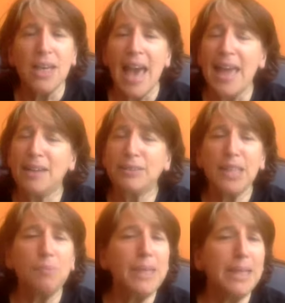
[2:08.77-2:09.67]
And if
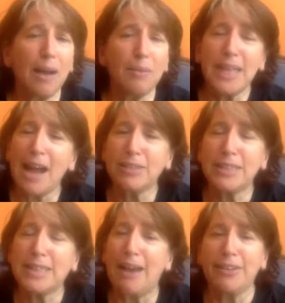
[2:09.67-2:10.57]
something comes out
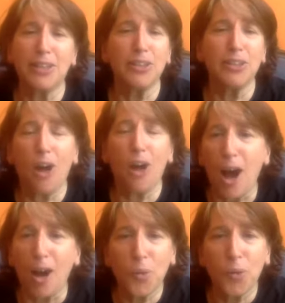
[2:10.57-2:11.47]
sounding a little
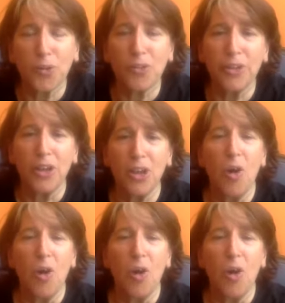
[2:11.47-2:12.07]
awkward,